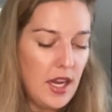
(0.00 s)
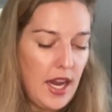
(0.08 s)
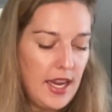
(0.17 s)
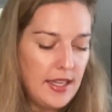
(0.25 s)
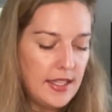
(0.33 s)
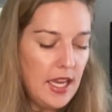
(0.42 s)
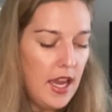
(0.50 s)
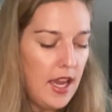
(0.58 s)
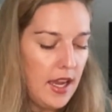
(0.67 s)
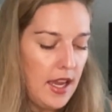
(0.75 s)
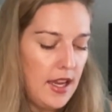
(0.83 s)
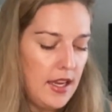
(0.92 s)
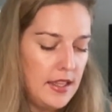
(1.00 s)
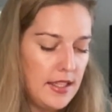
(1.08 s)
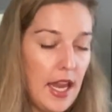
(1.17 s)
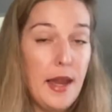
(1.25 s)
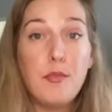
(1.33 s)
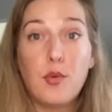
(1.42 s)
guys is
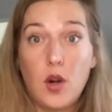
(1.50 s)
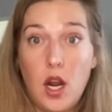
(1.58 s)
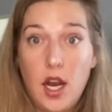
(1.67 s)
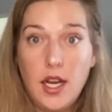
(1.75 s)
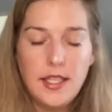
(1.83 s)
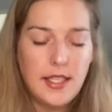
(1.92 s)
a bra.